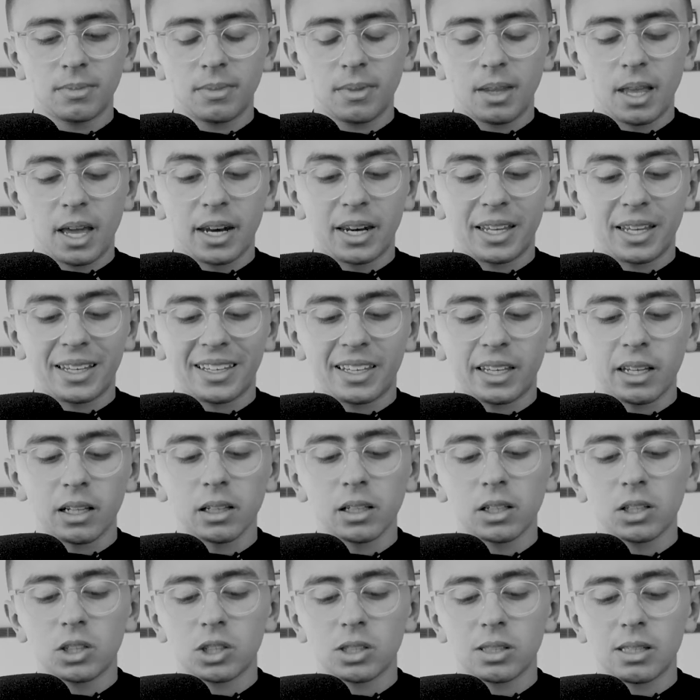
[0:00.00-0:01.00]
And in
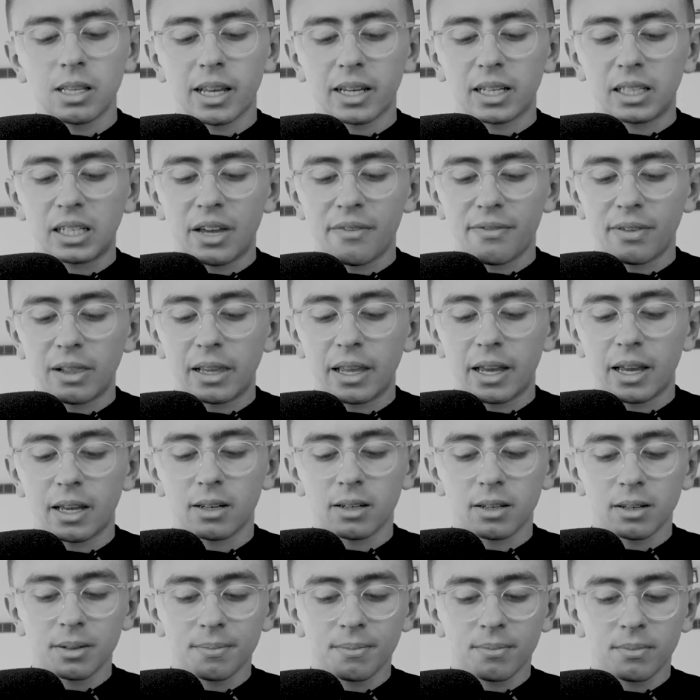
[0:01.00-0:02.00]
Gillage, it's like
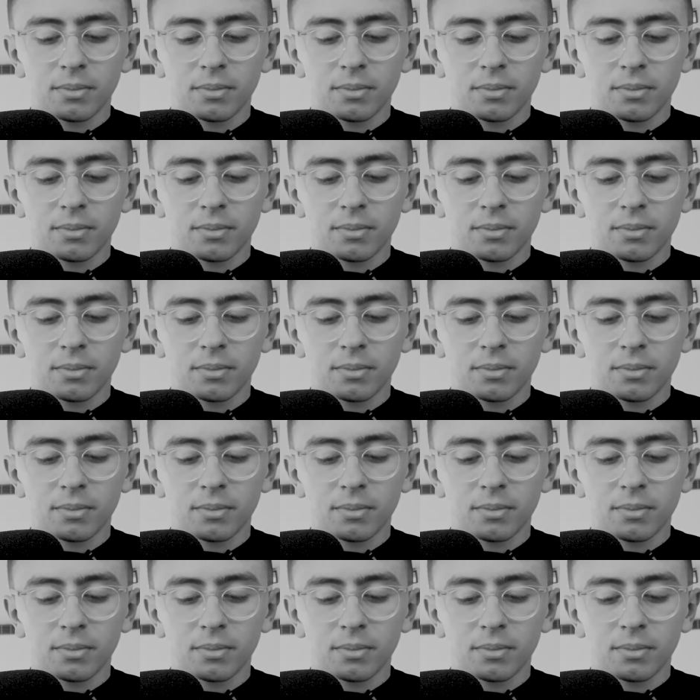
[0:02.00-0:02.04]
Neverland,